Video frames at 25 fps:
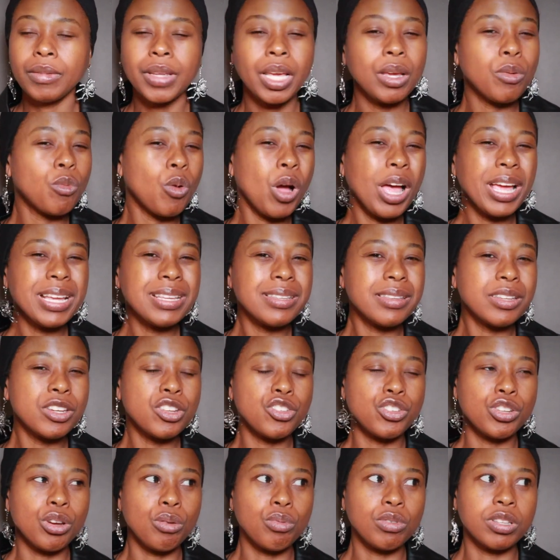And why is it a
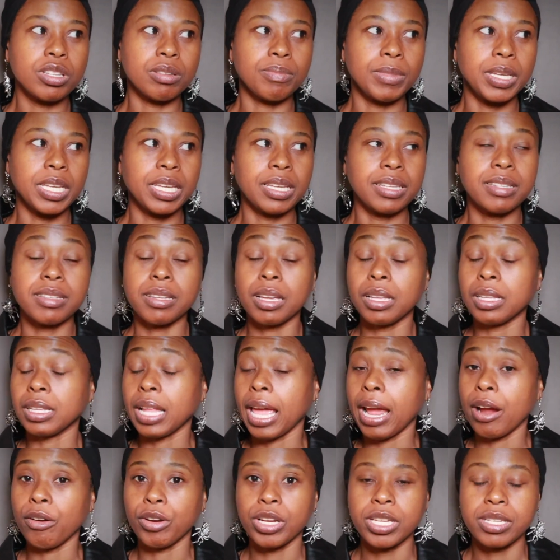joke to me? It's
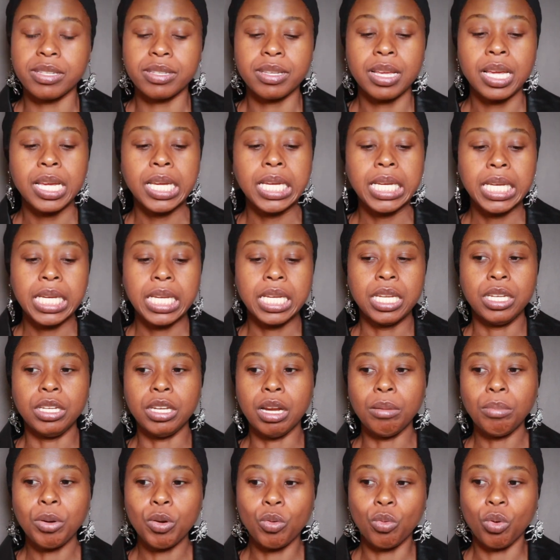hilarious.
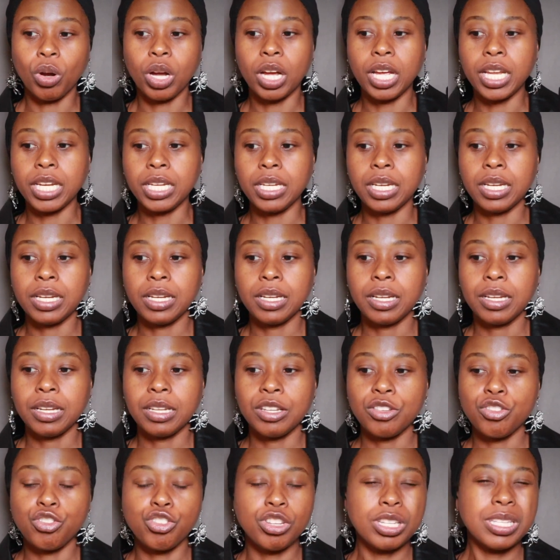Number one,
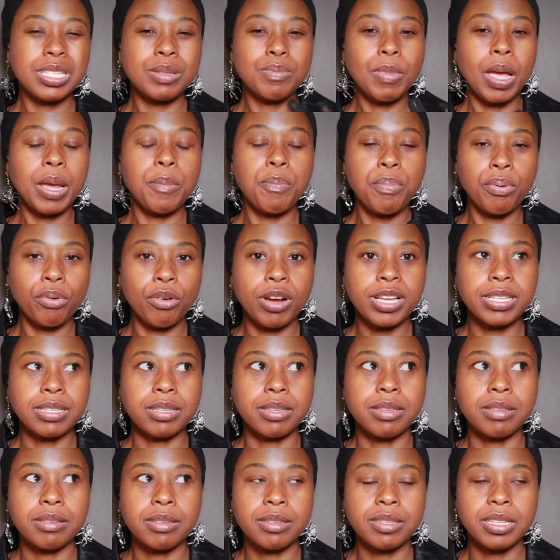just my
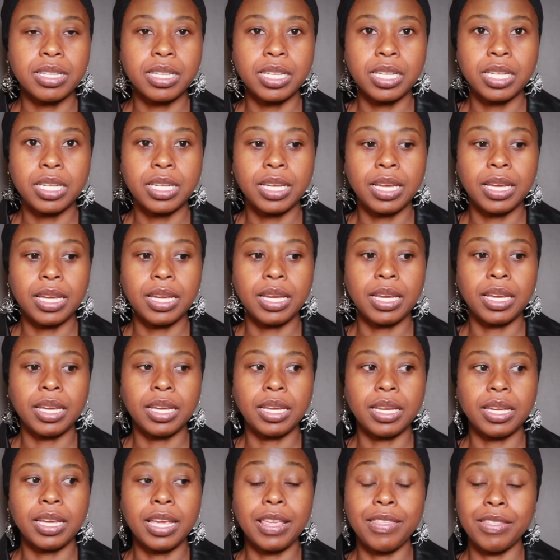presence.
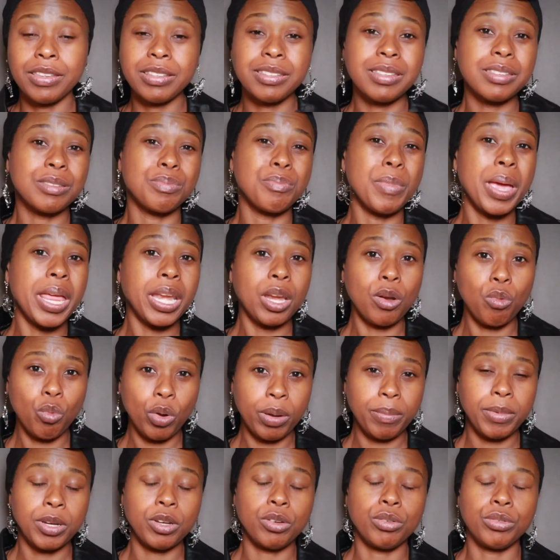And this is men and
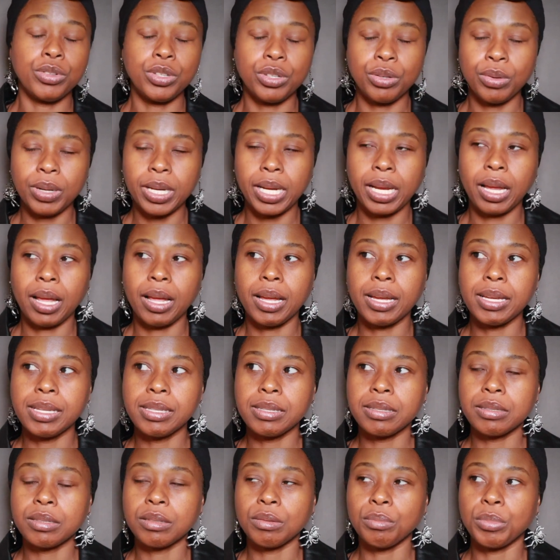women who do it,
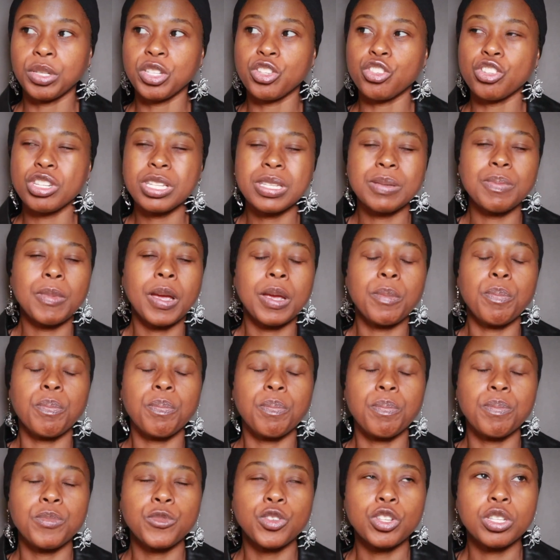guys. But just my
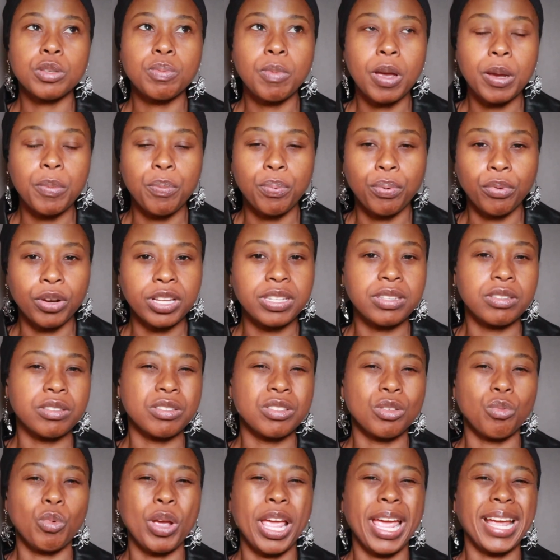
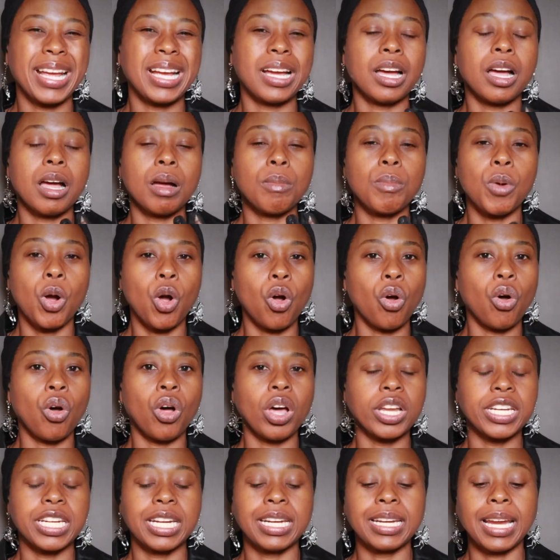presence, the way I come
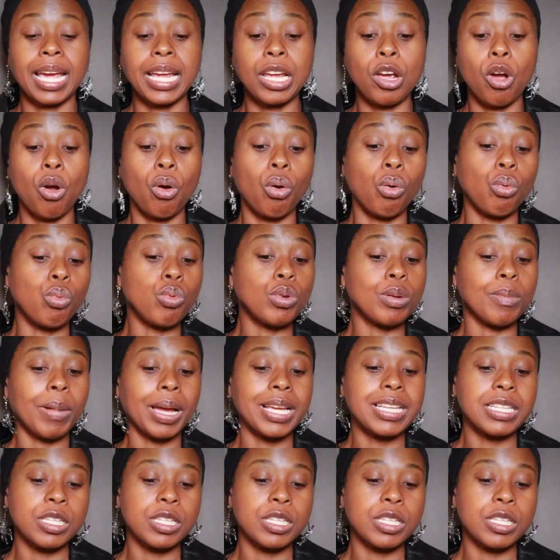on and I own my